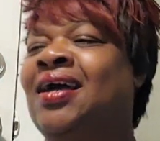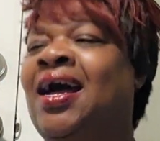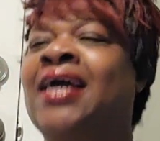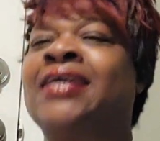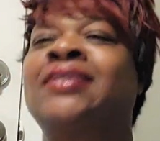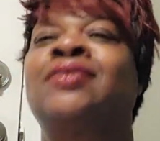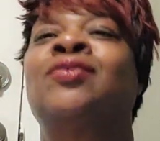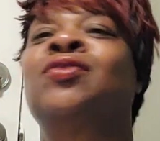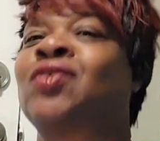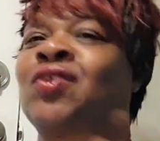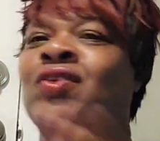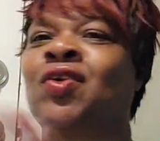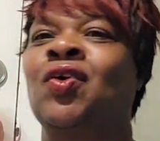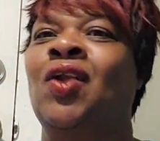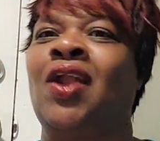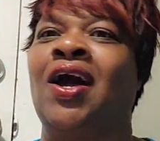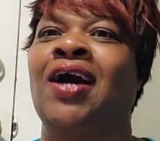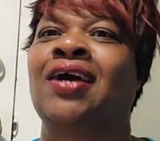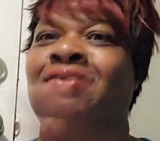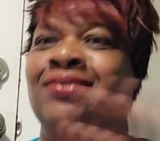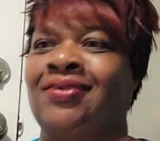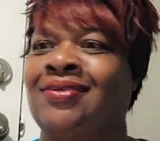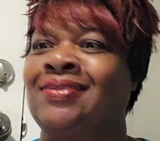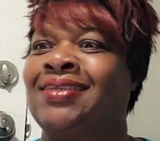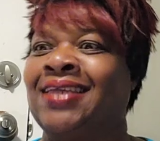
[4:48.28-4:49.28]
I took so
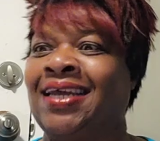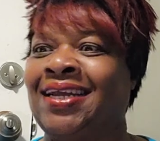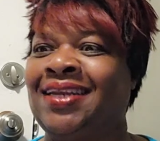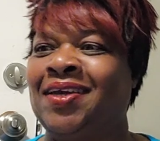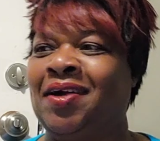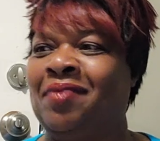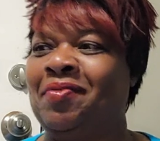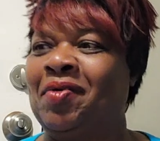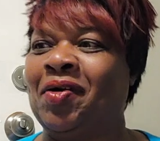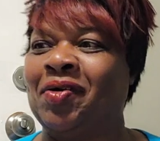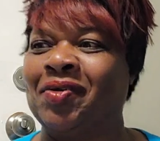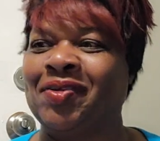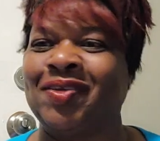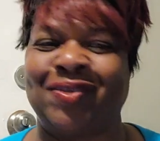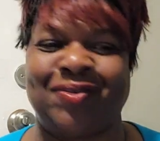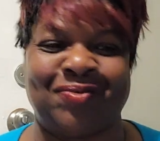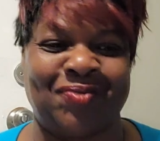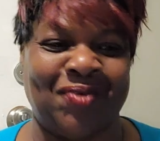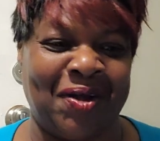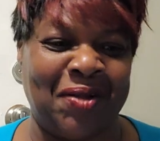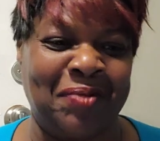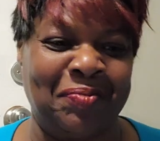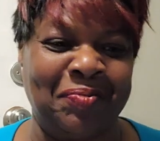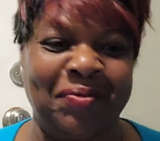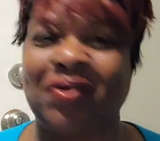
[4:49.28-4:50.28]
long to tell you about this
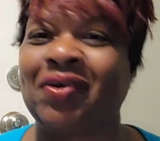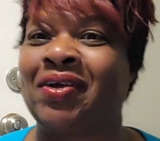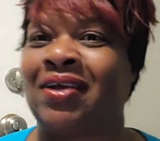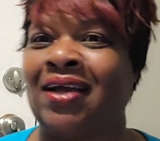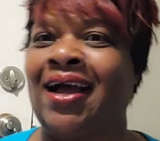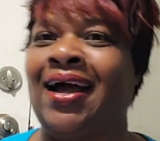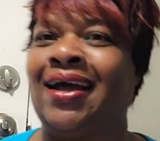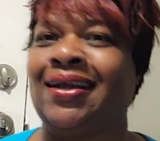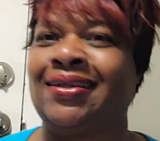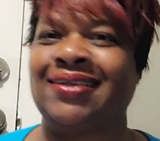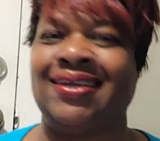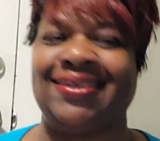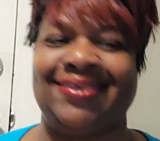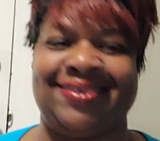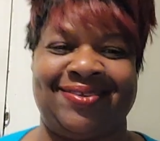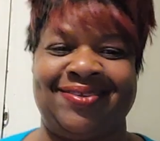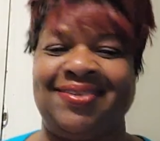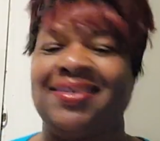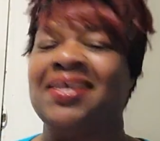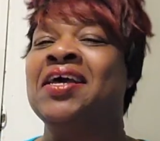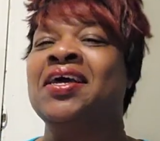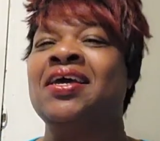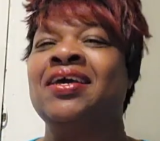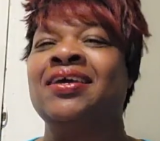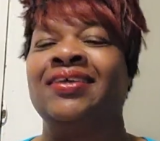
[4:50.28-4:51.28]
one book. I
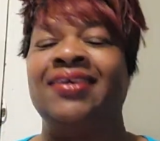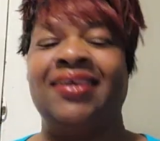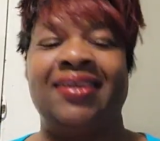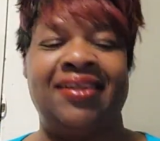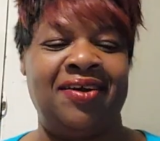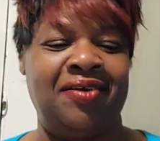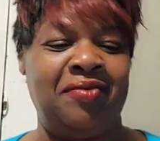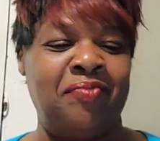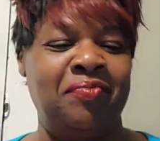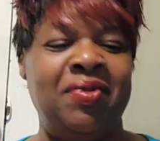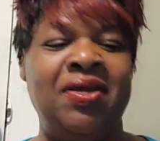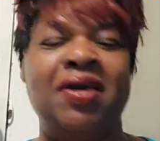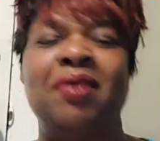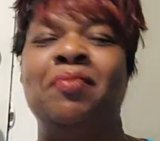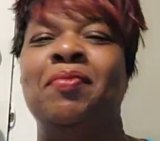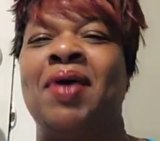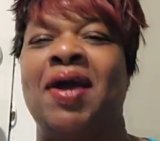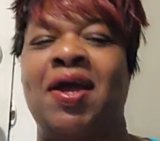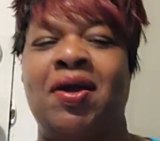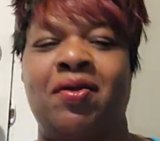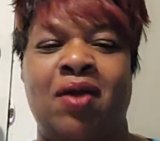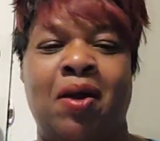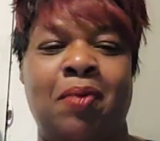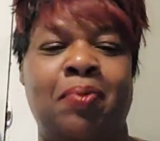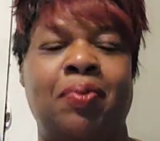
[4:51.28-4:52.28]
just, me and
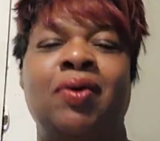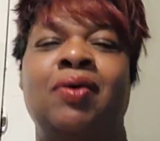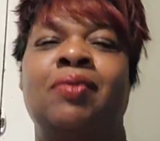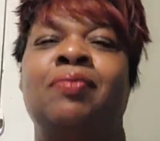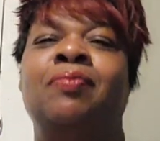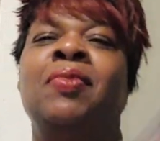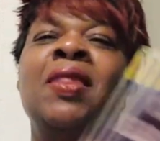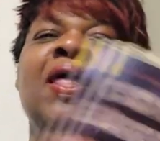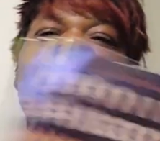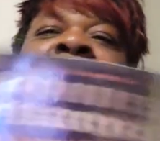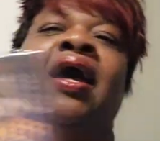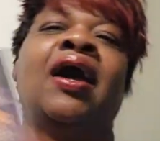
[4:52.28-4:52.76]
my wrap up.